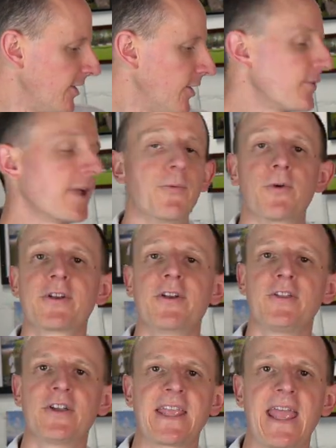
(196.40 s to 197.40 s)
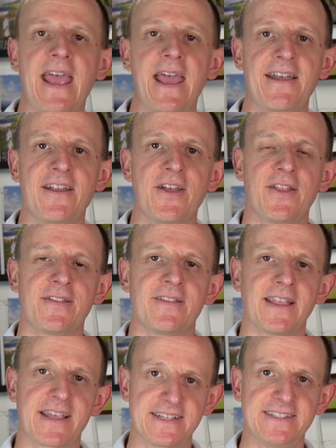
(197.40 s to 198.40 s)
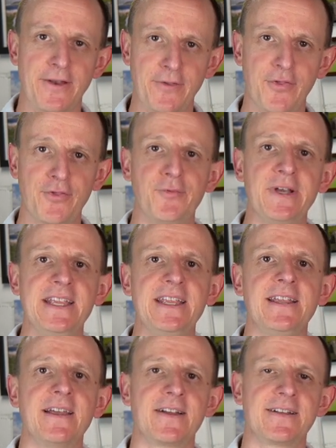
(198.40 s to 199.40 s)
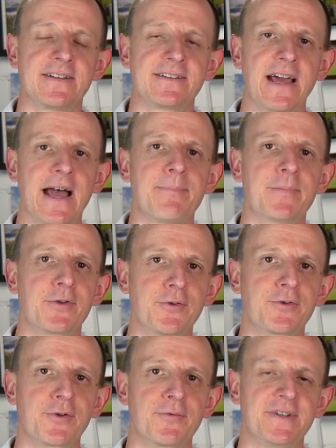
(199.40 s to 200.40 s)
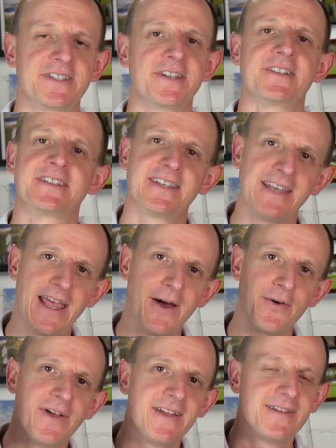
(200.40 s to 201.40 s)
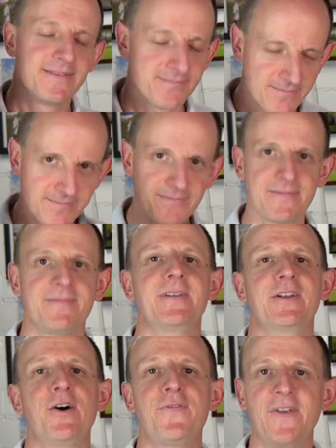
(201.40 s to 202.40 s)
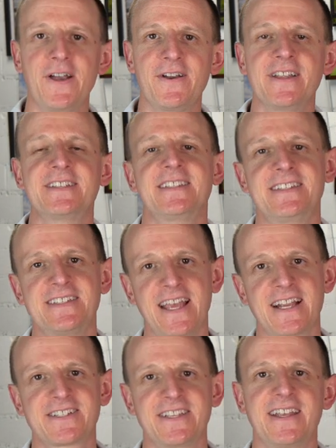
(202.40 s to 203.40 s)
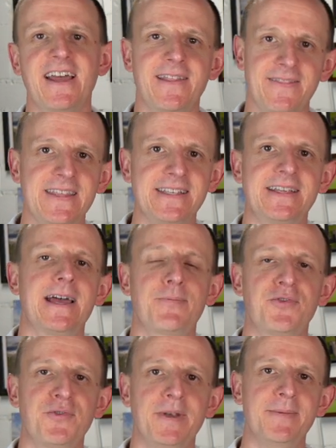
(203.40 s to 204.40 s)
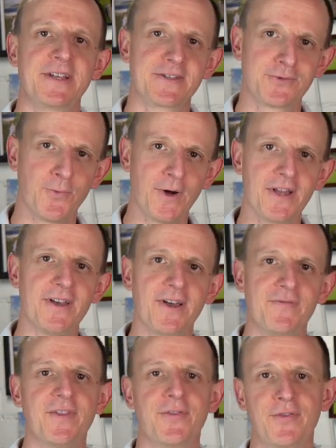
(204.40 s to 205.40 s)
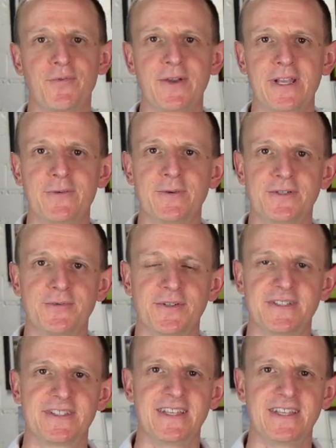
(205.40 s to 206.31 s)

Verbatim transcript: Okay, we're gonna look at like I said, the three top Google results. Now, in all fairness, this is actually not the top three because one of the three, which was